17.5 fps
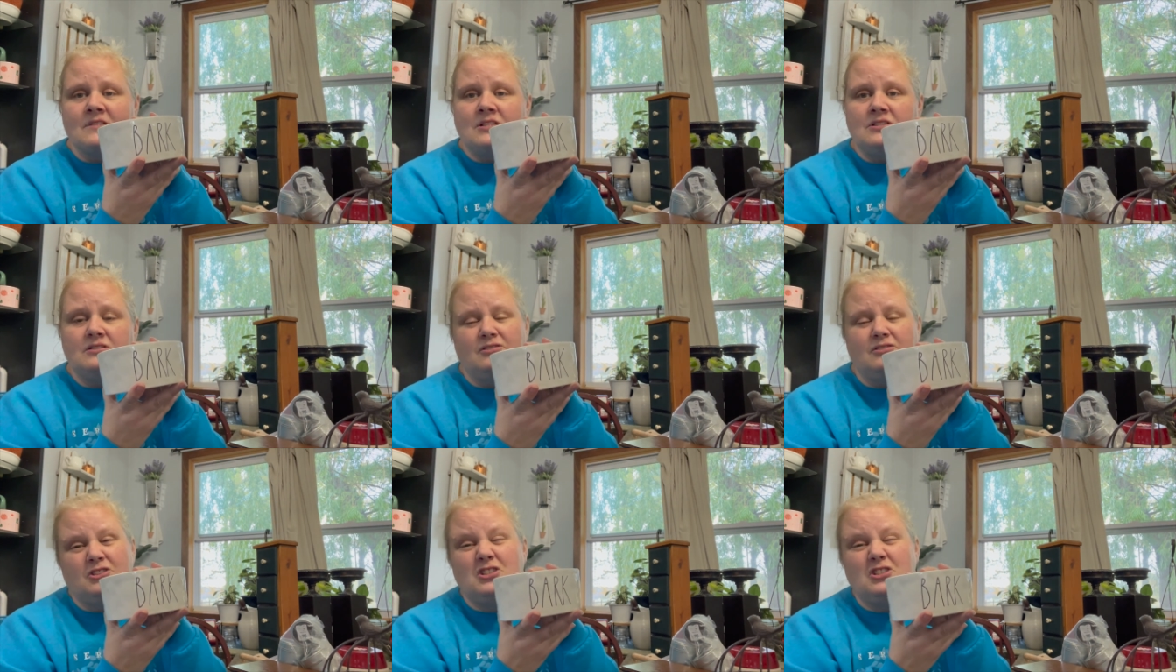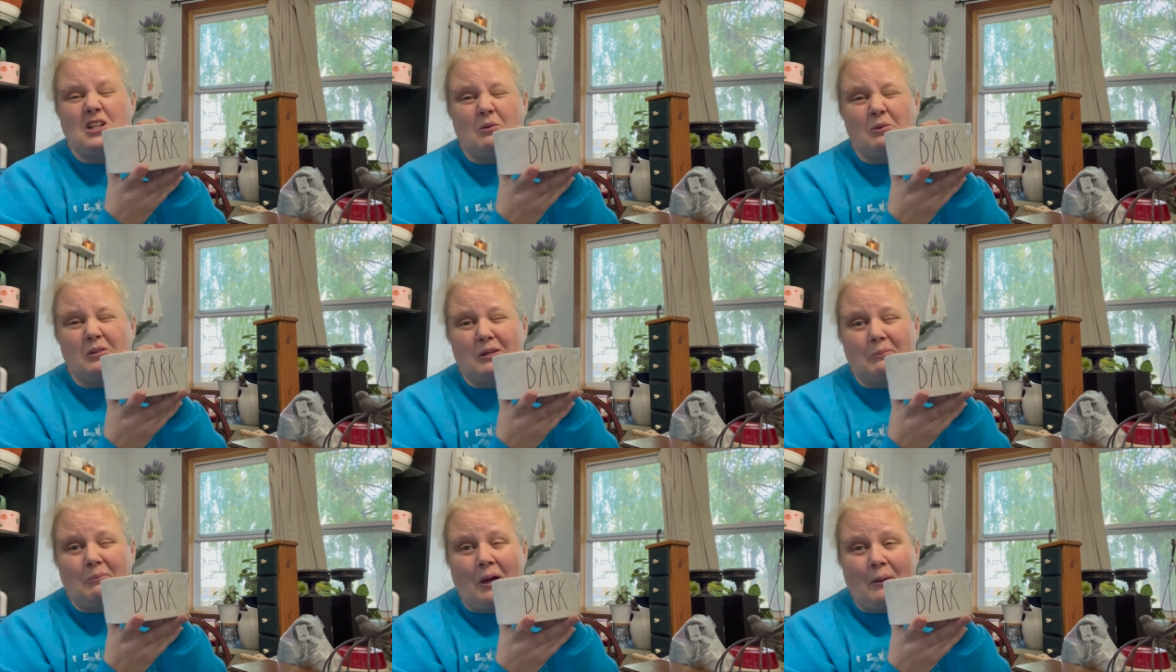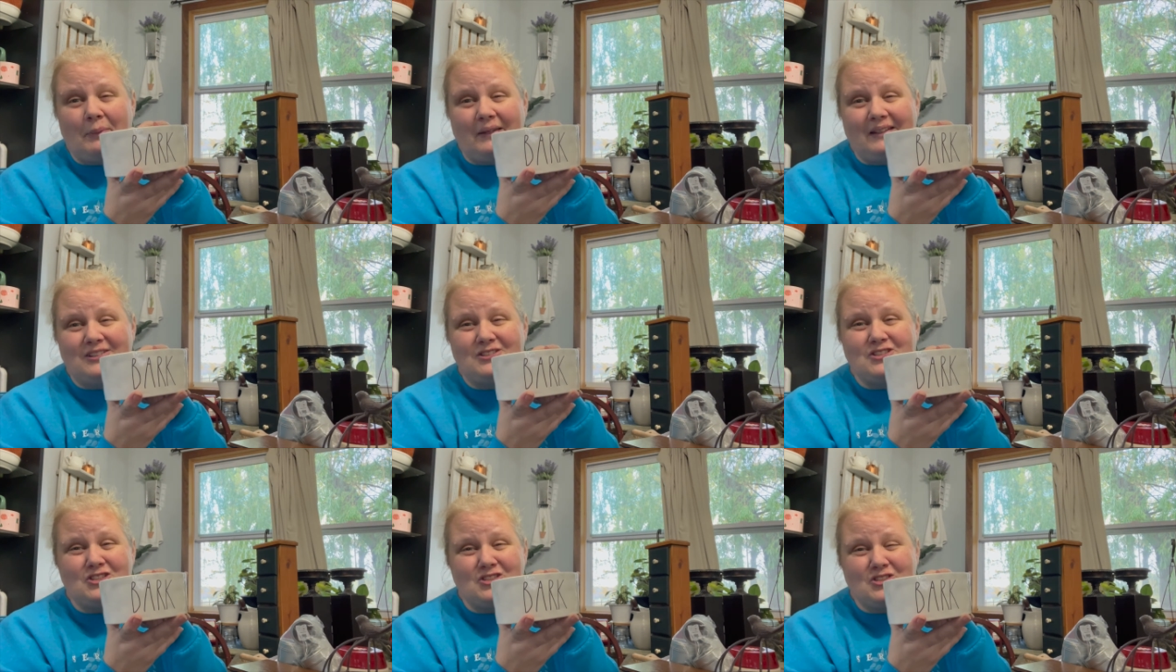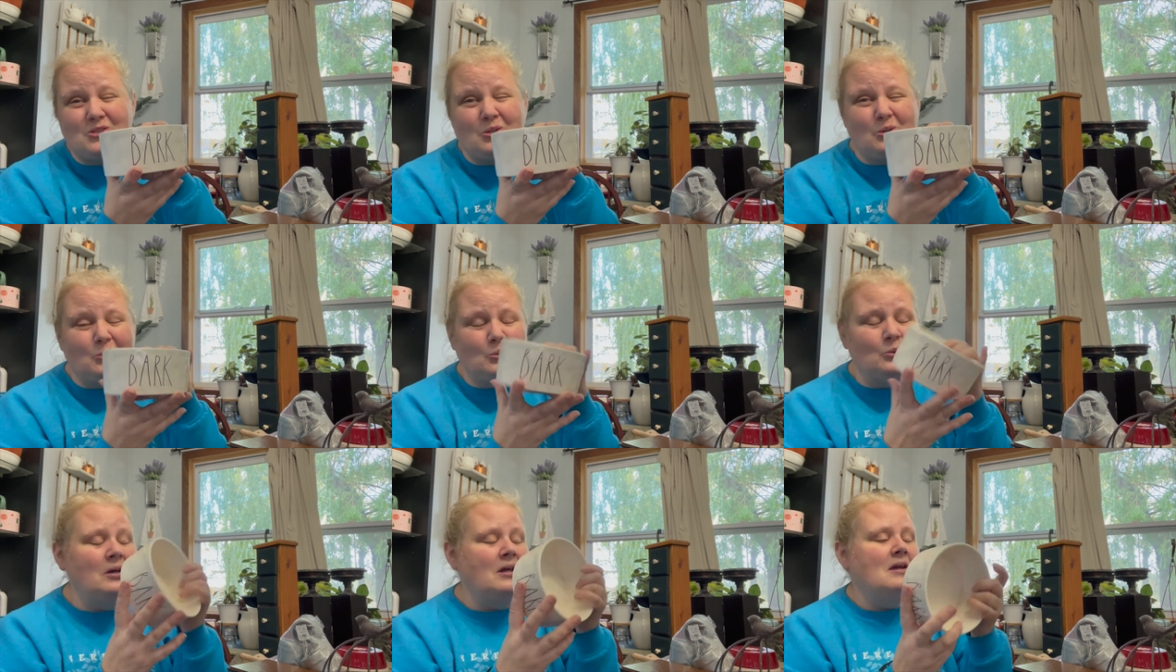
Well, she's not really a puppy, she's two.